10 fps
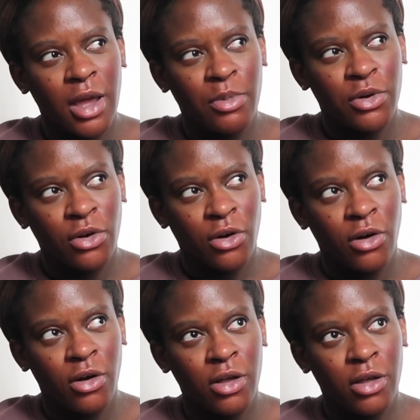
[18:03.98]
an
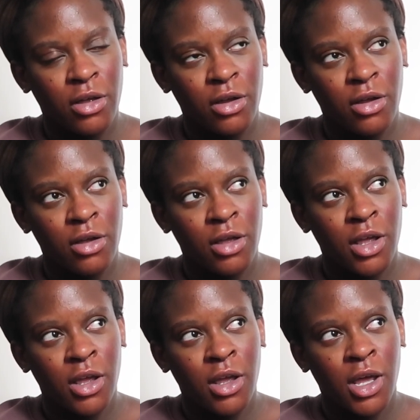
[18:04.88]
epidural?
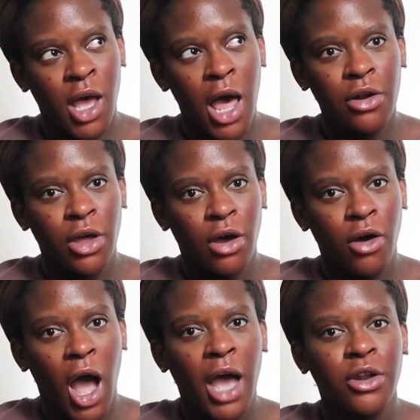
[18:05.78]
I don't know.
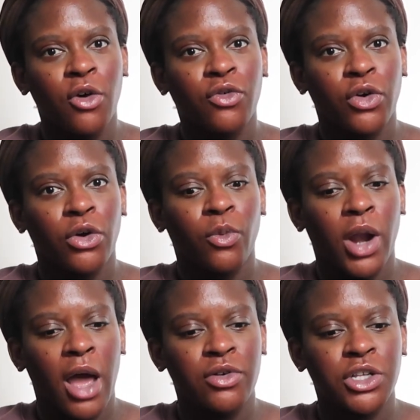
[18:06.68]
I know for
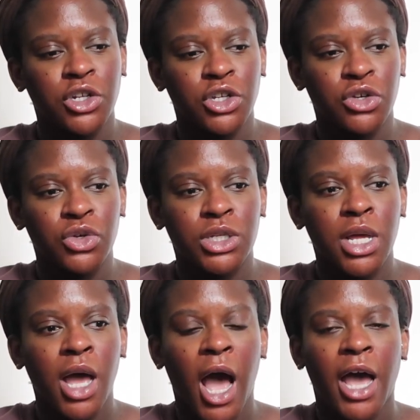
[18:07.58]
when I was induced,
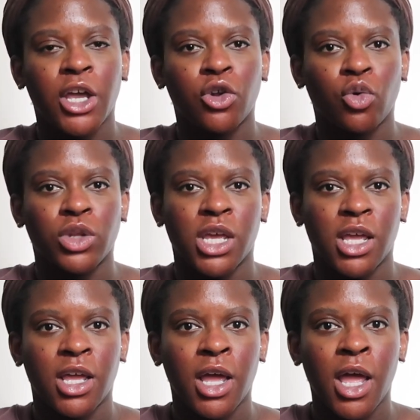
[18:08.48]
I could only
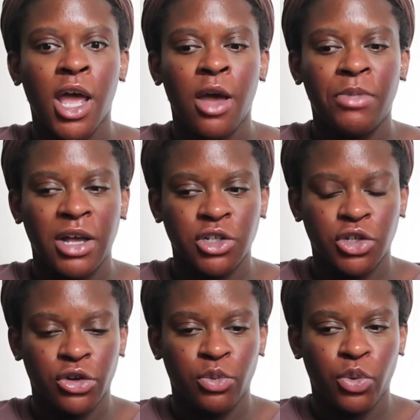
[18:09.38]
eat past a
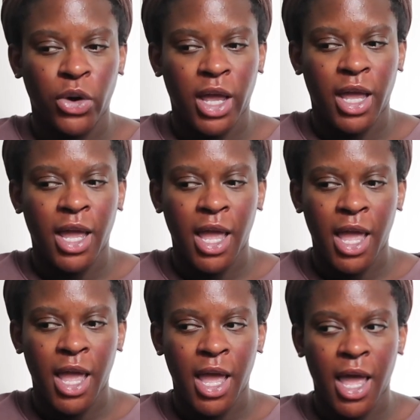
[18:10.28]
certain point,
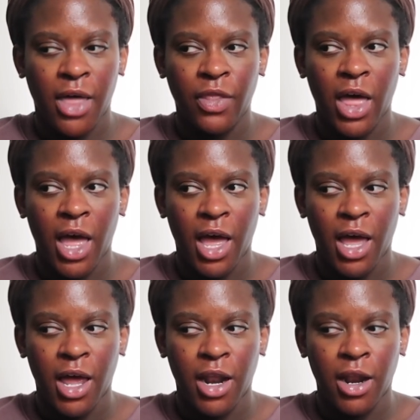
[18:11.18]
and
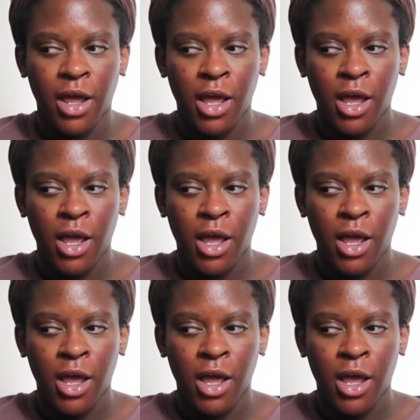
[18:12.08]
then